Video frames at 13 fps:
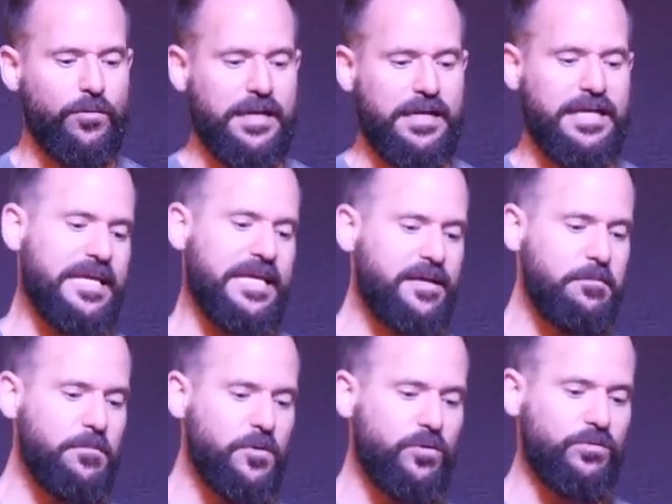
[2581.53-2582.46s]
and
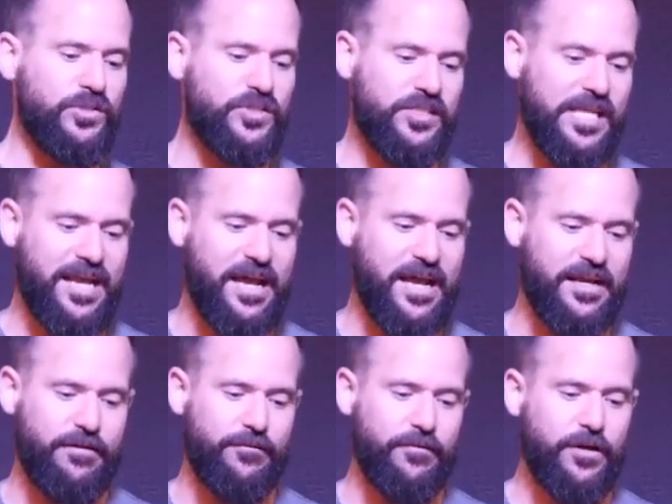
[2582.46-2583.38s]
him who sat on
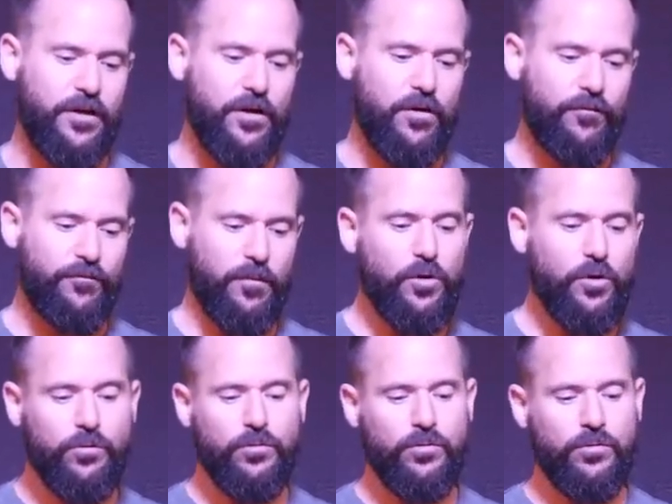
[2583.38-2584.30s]
it, from
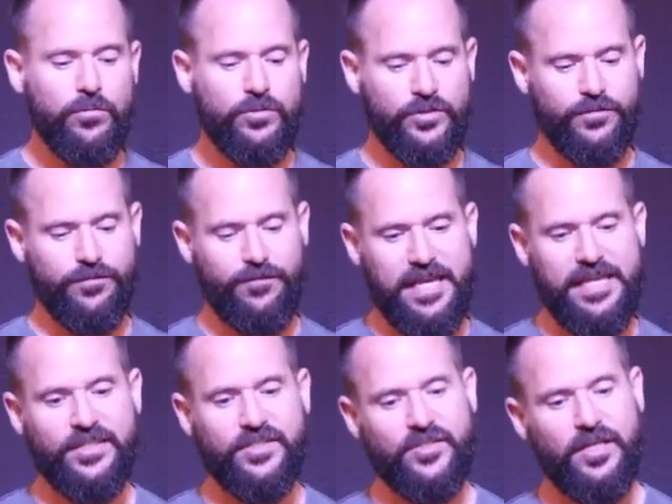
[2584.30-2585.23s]
whose
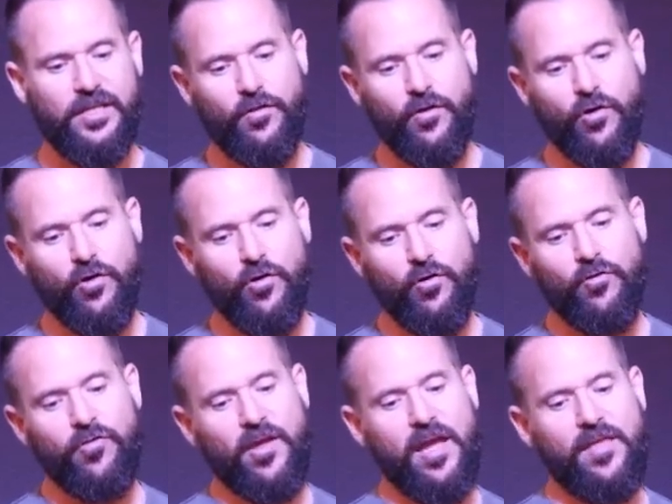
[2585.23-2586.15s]
face the
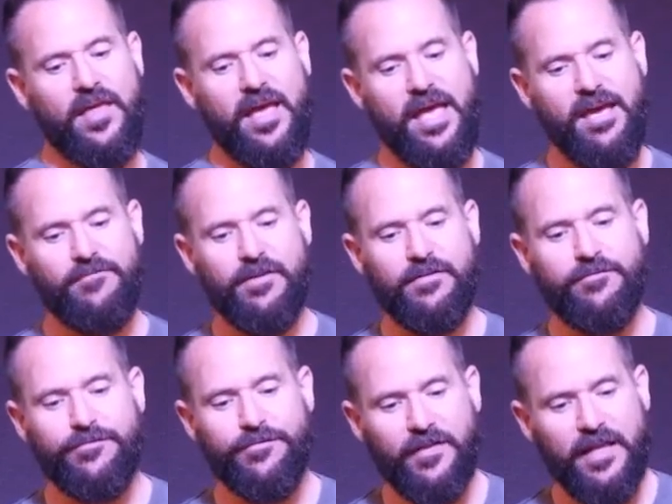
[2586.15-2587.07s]
earth and the heaven
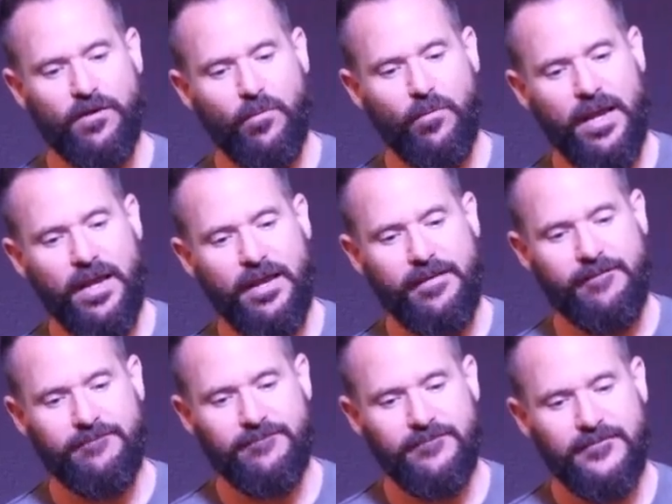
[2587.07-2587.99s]
fled away.
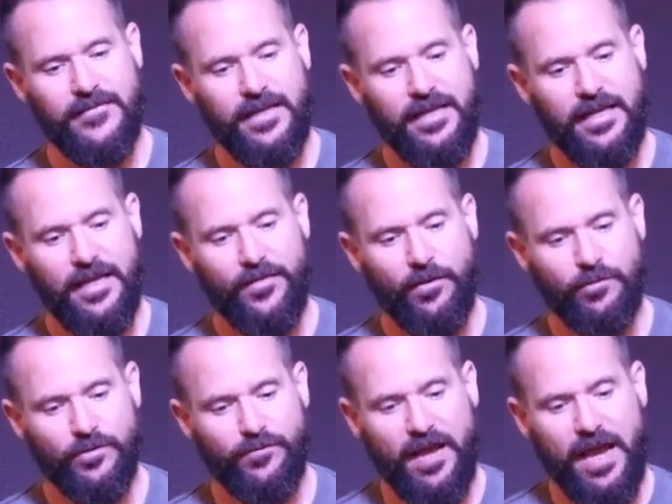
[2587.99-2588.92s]
There
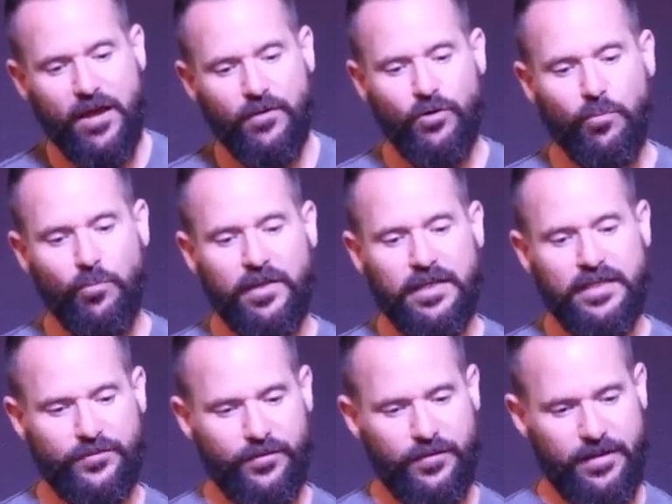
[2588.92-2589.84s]
was found no
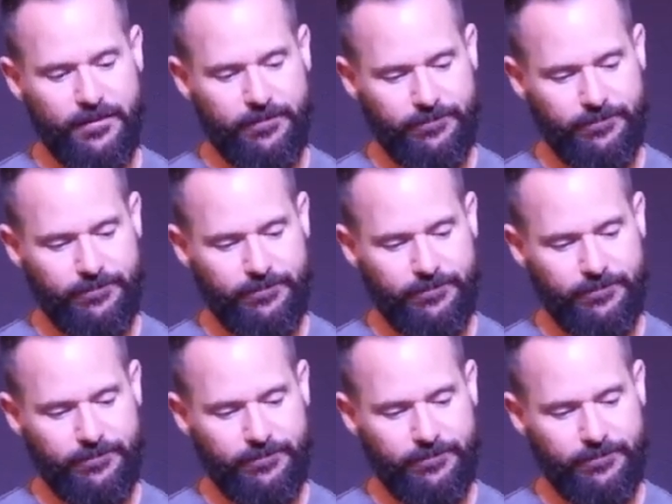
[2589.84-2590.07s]
place for them.